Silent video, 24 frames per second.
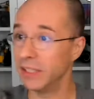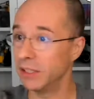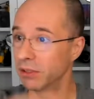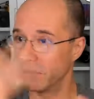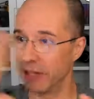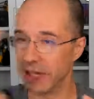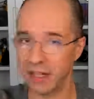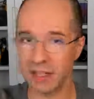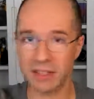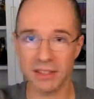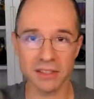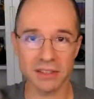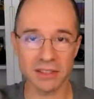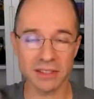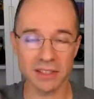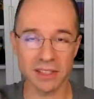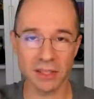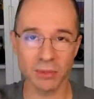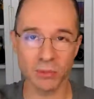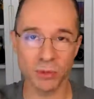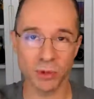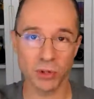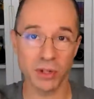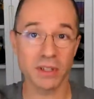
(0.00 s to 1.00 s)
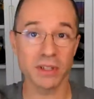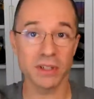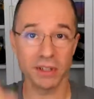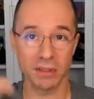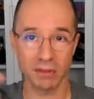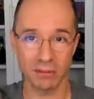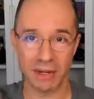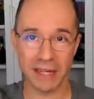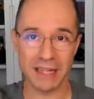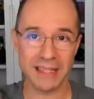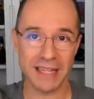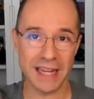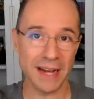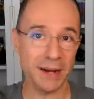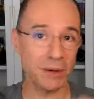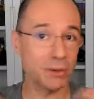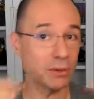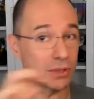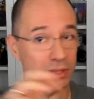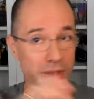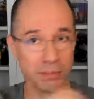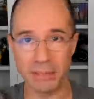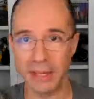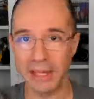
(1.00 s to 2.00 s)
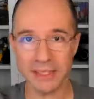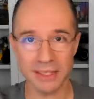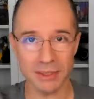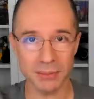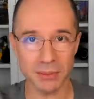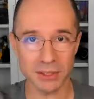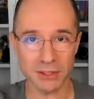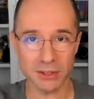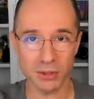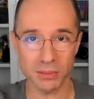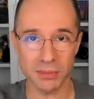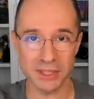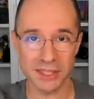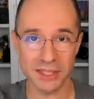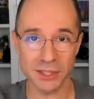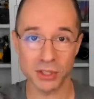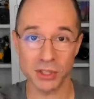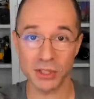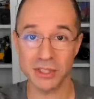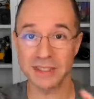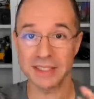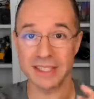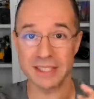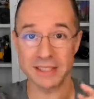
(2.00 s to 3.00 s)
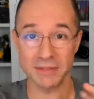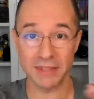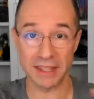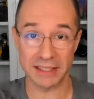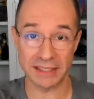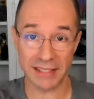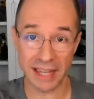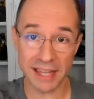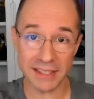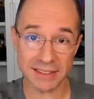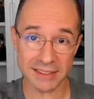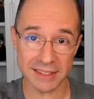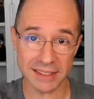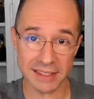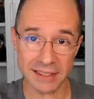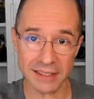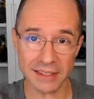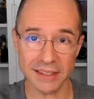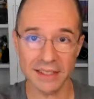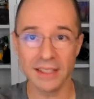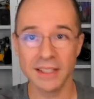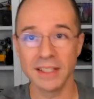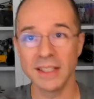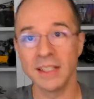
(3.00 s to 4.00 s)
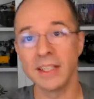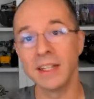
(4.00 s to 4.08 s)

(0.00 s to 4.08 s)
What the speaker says: your editors can work right now, you can make some customization, that's fantastic,